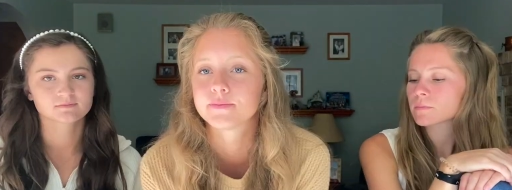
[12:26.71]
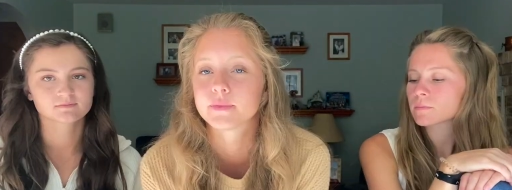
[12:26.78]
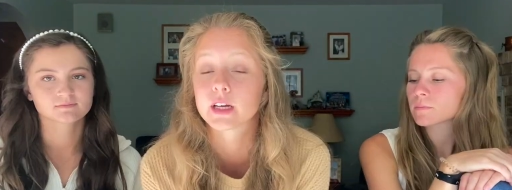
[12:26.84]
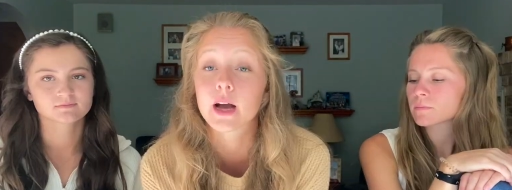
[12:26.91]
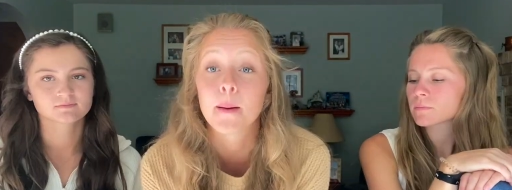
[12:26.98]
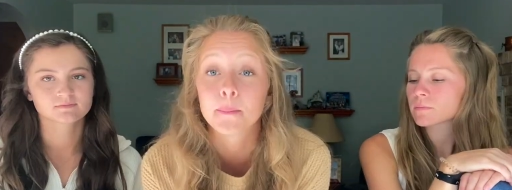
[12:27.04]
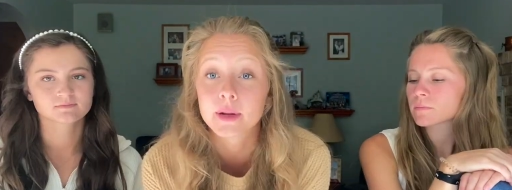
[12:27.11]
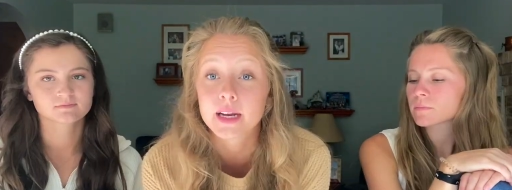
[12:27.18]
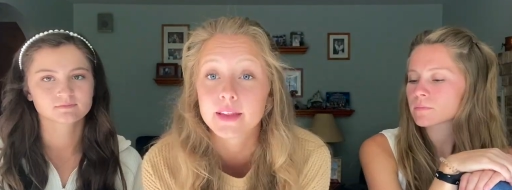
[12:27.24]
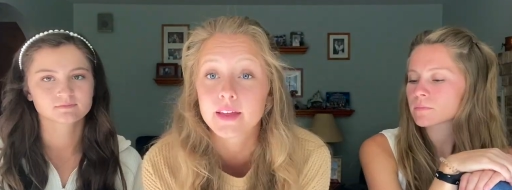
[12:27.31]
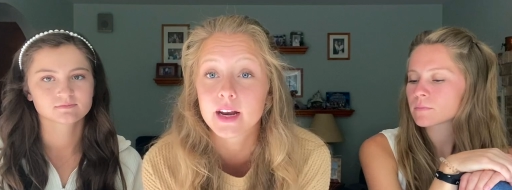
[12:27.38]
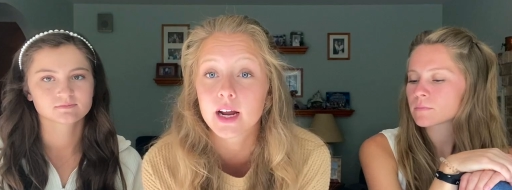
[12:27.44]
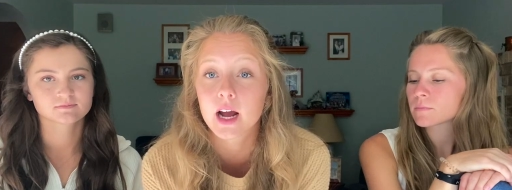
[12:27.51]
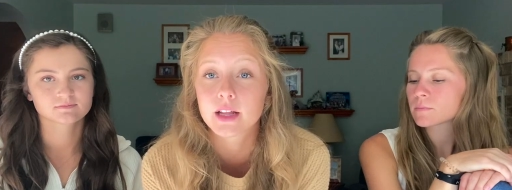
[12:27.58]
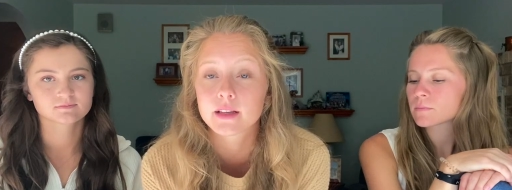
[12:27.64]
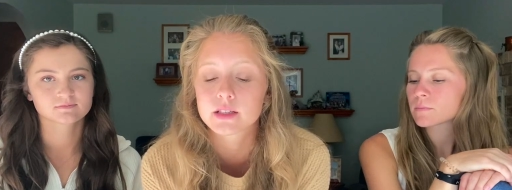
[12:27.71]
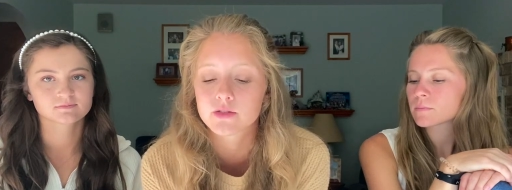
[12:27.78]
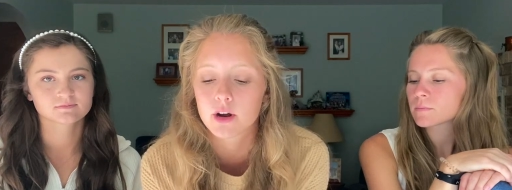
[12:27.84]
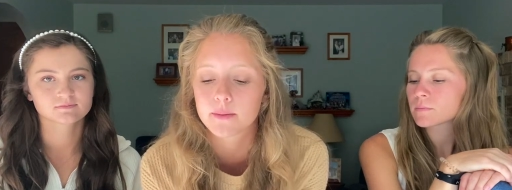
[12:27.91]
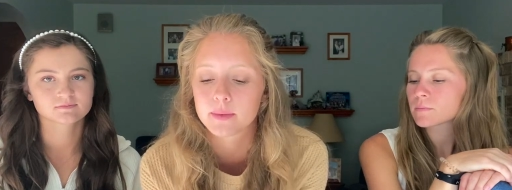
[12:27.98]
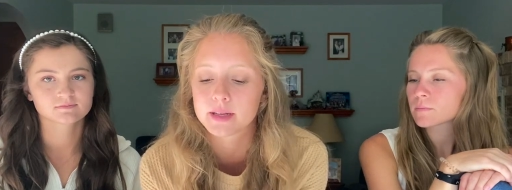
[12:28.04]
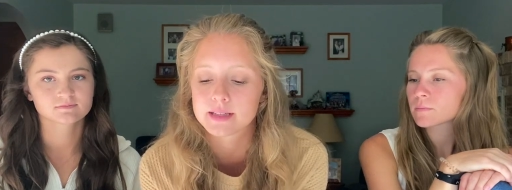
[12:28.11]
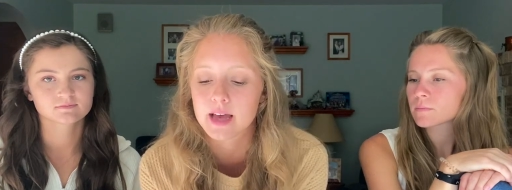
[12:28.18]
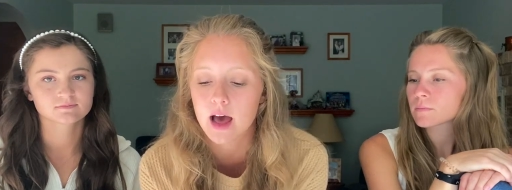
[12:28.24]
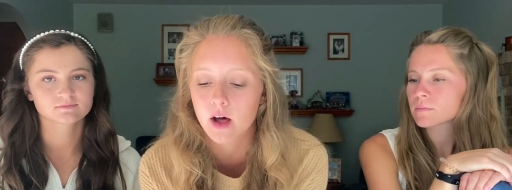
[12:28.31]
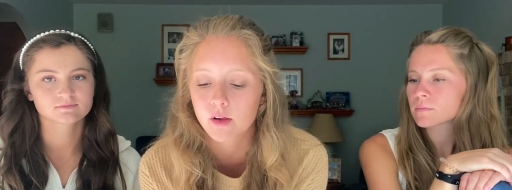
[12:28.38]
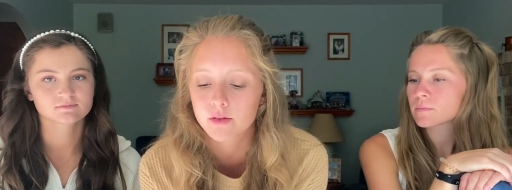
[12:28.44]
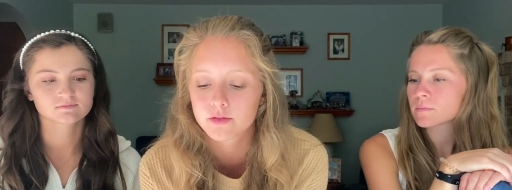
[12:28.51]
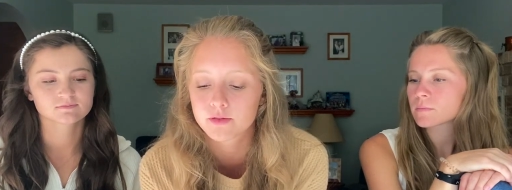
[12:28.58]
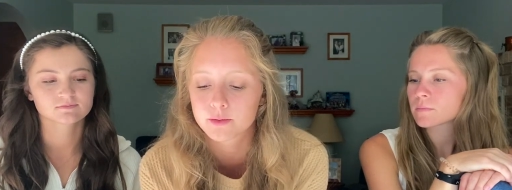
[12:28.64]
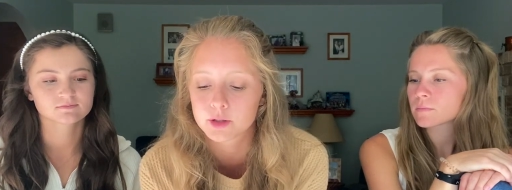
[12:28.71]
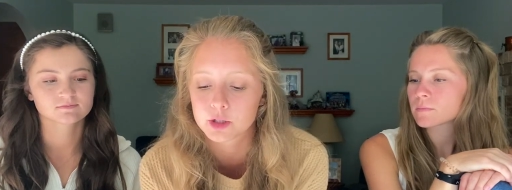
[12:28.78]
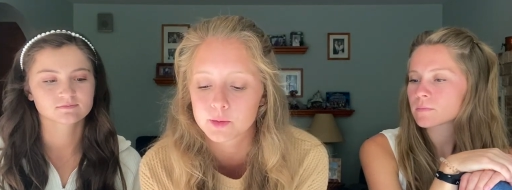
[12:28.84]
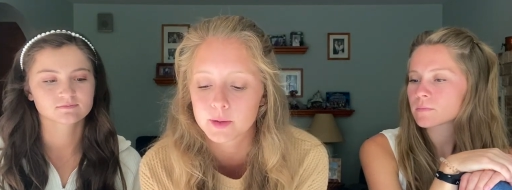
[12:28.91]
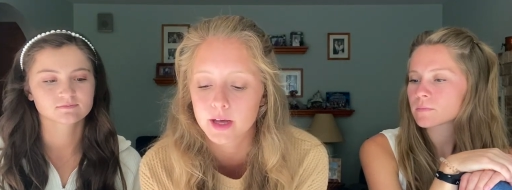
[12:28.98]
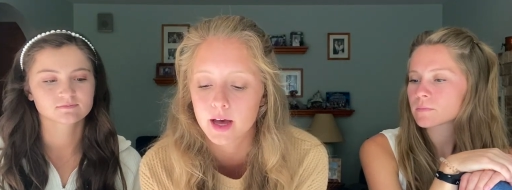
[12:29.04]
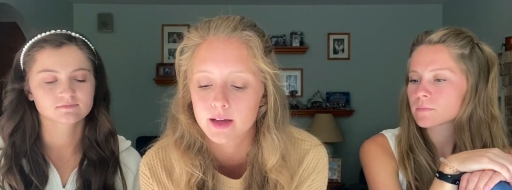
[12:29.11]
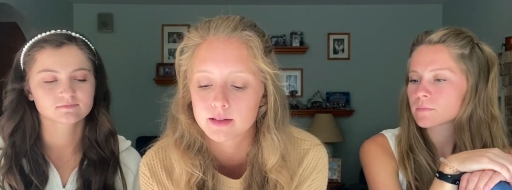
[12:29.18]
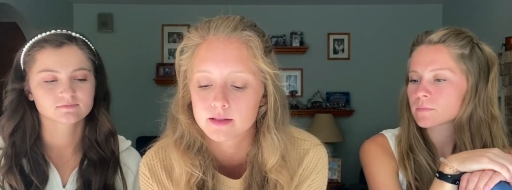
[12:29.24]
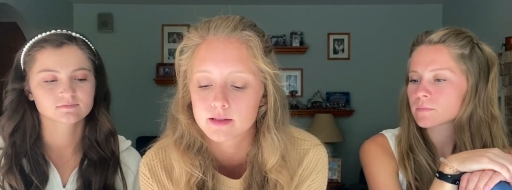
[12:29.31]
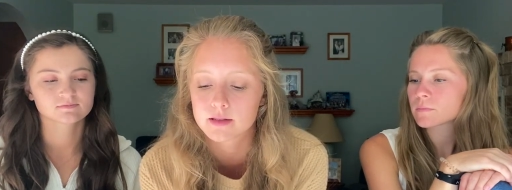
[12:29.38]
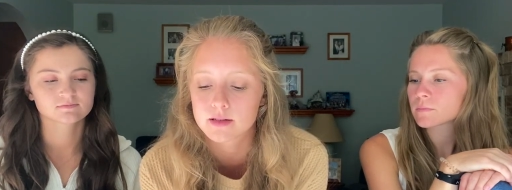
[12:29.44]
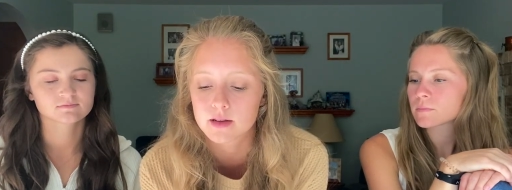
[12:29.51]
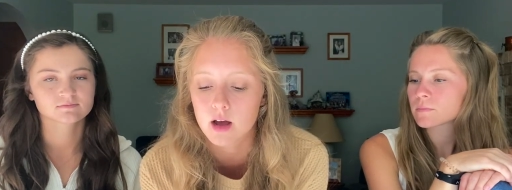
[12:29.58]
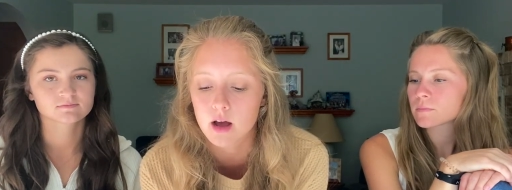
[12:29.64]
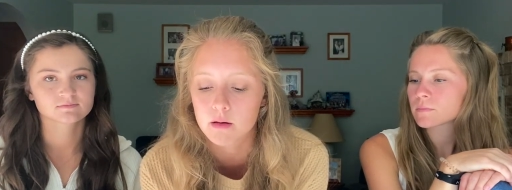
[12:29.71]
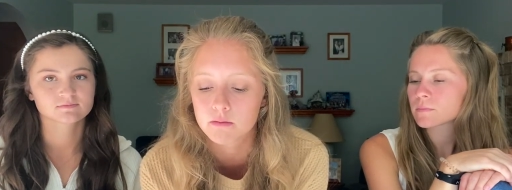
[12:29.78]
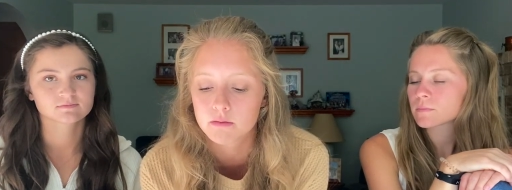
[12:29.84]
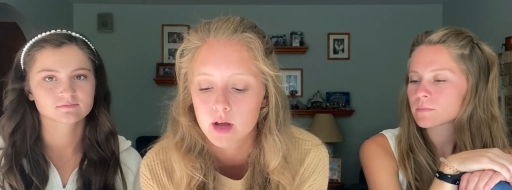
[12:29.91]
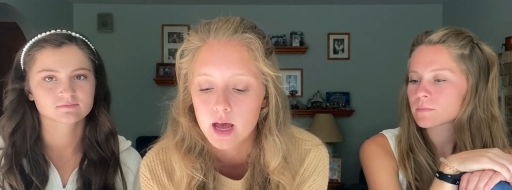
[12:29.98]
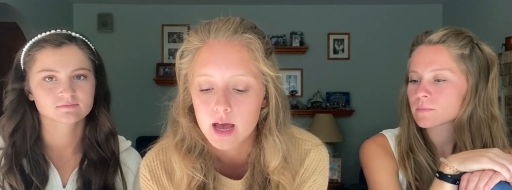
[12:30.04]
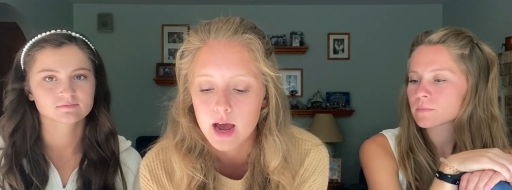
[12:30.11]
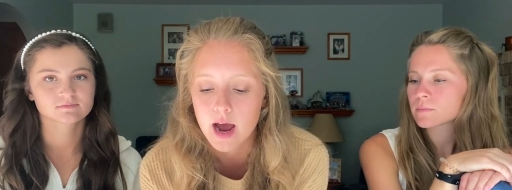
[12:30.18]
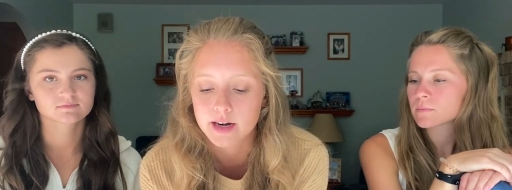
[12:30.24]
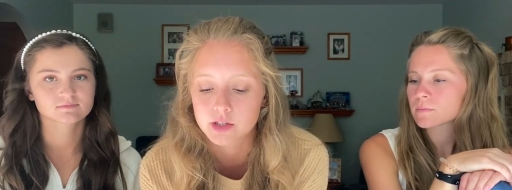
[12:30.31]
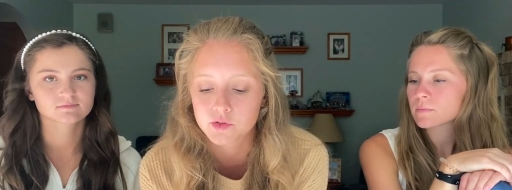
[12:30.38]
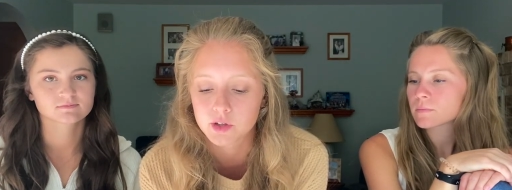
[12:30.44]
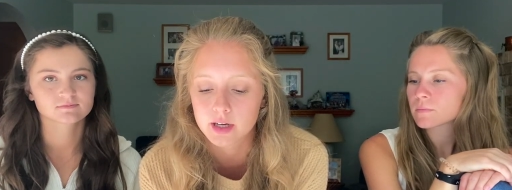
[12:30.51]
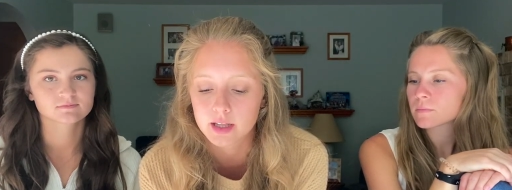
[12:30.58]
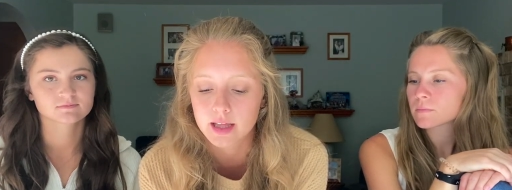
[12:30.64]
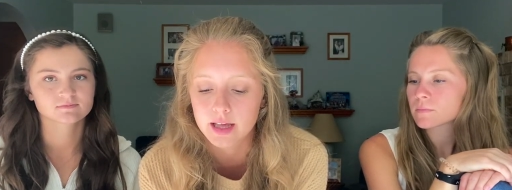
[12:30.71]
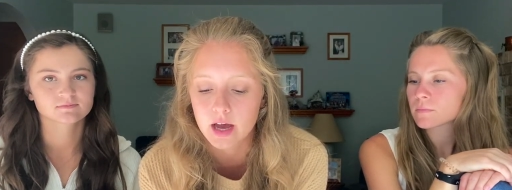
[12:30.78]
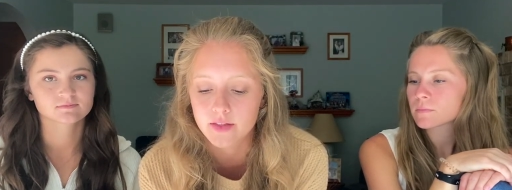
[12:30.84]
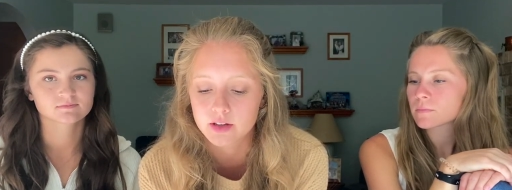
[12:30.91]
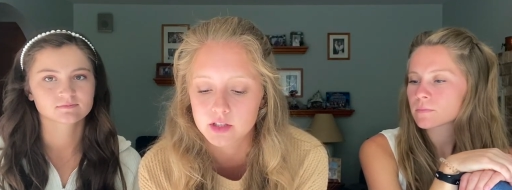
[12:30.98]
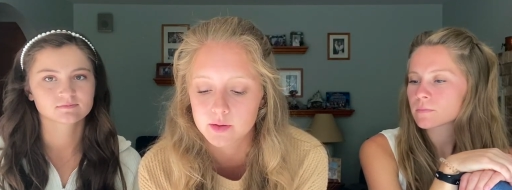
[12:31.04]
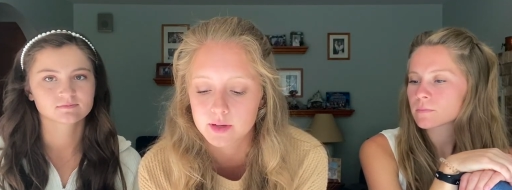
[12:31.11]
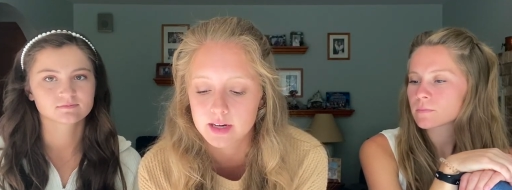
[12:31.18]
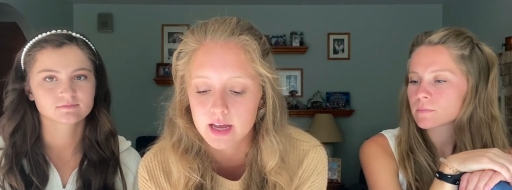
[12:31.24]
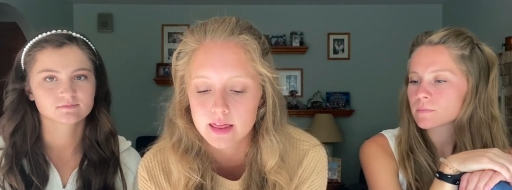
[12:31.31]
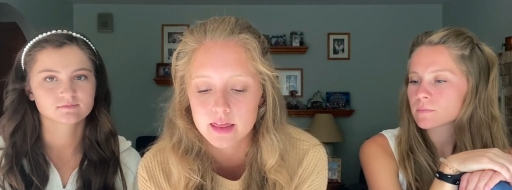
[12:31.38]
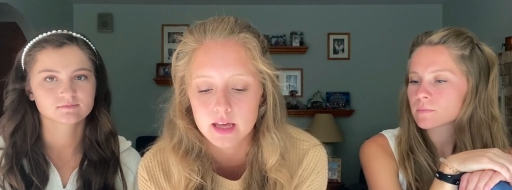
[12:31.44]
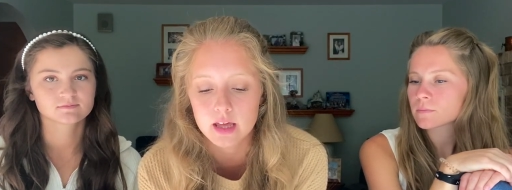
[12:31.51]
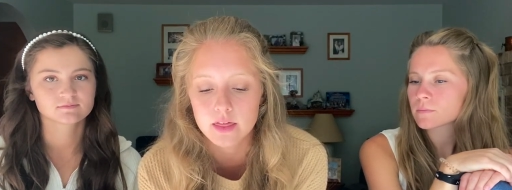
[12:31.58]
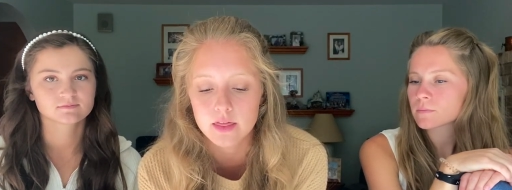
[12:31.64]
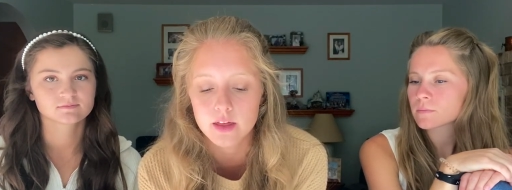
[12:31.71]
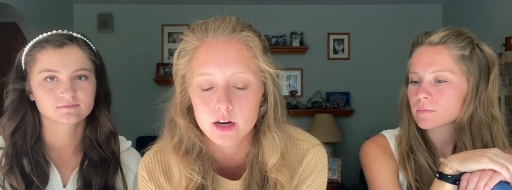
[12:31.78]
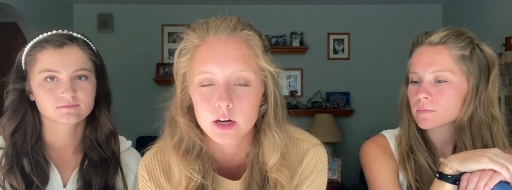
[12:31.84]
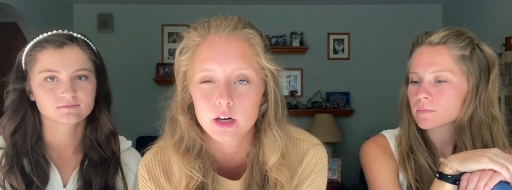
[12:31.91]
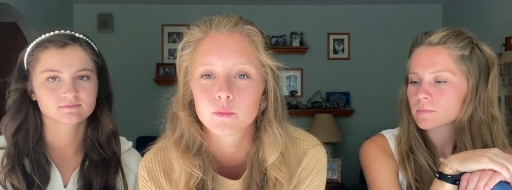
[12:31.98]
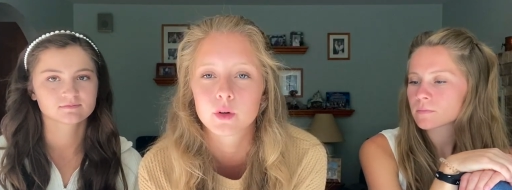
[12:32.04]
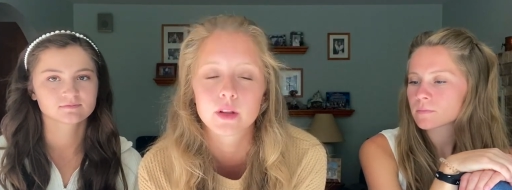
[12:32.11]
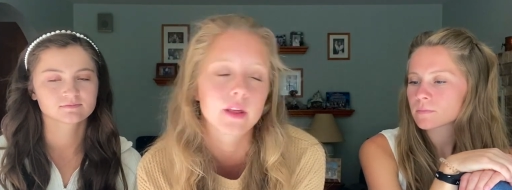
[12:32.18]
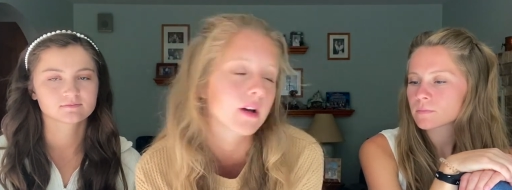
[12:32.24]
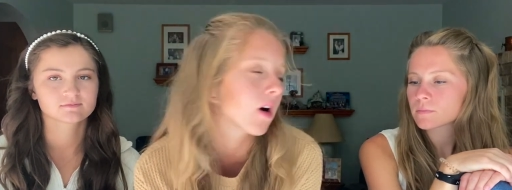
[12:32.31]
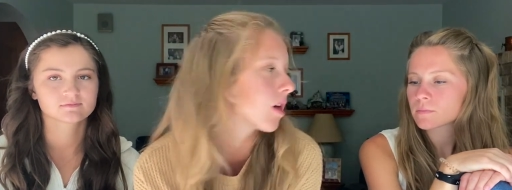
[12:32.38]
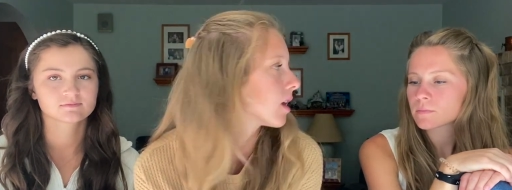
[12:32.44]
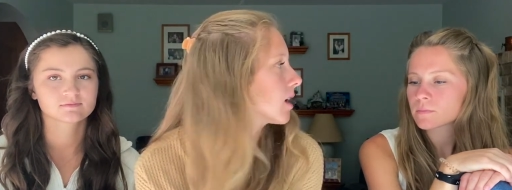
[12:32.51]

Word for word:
Speaker 1: The company that I got this from is e.l.f. just because um, I just really like how they do it. And I think they're, what do they call